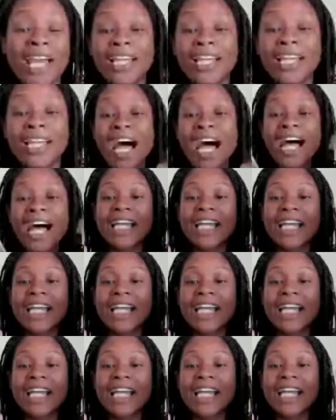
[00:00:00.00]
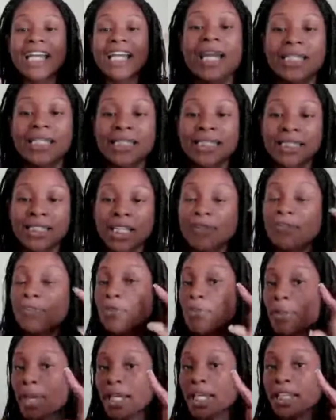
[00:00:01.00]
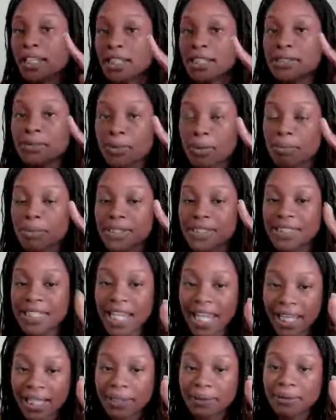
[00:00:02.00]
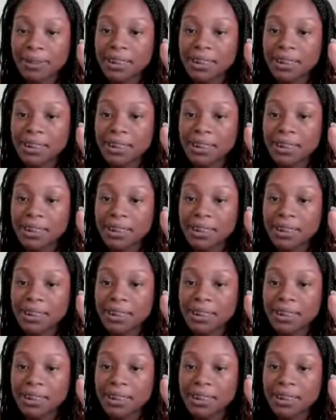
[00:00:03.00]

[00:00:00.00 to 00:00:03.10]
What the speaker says: at a high ticket price if you're making this one mistake.